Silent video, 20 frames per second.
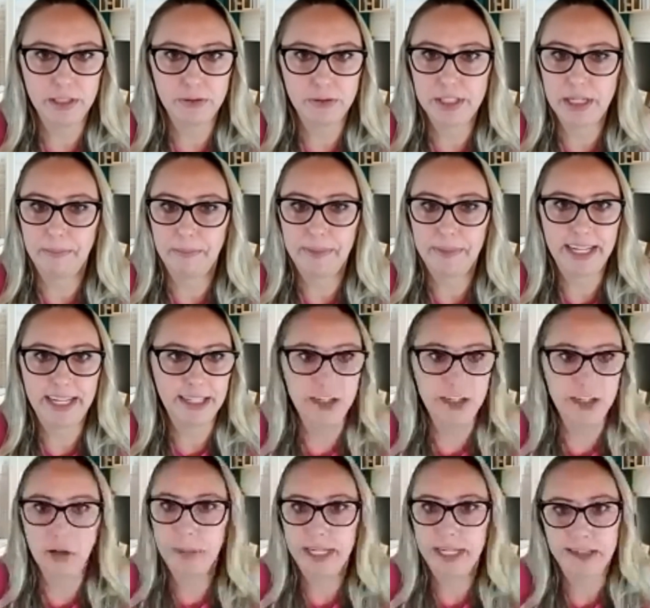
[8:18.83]
something that
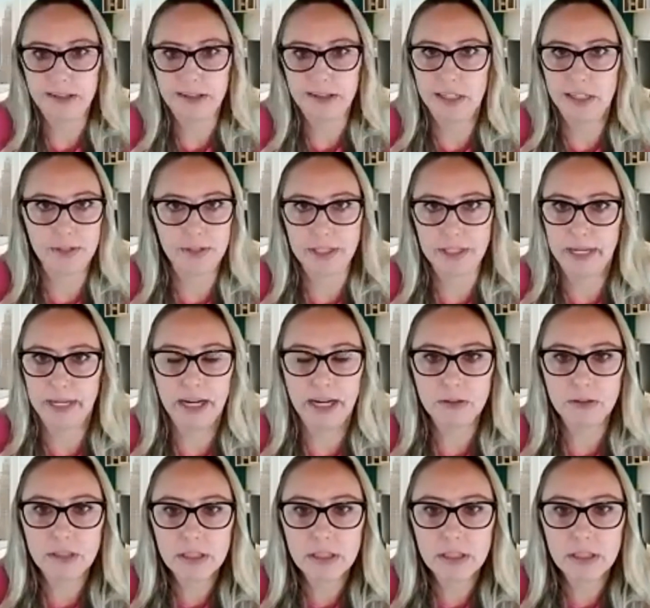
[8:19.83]
nobody else knows about.